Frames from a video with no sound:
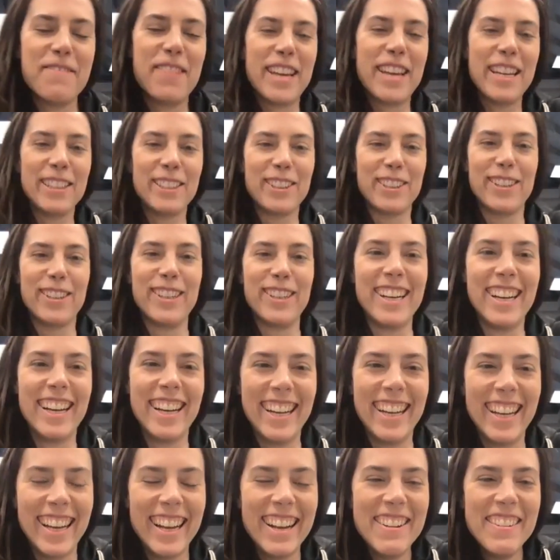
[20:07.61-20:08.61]

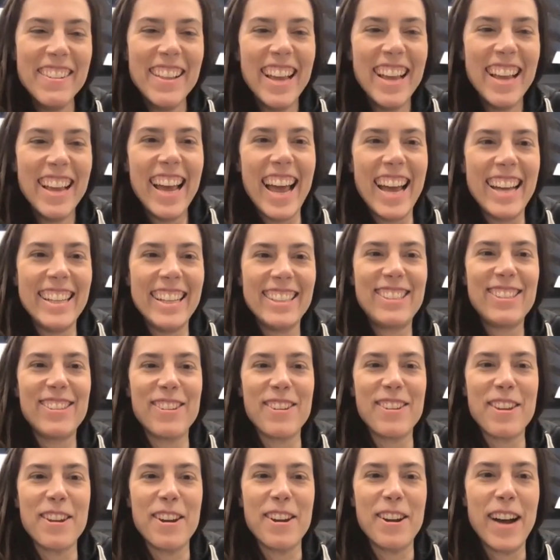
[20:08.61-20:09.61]
intern and
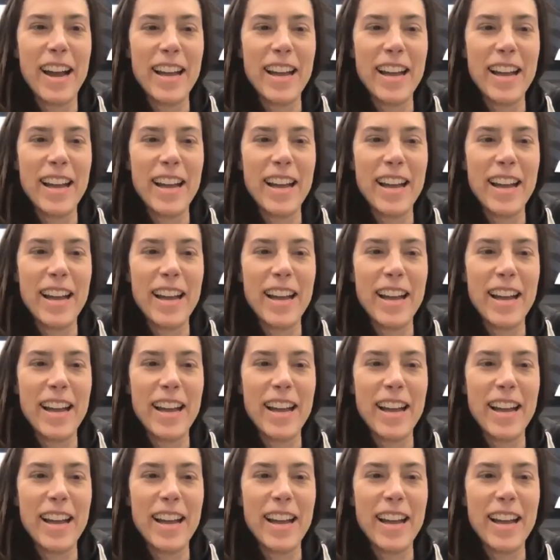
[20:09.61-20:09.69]
to, you know,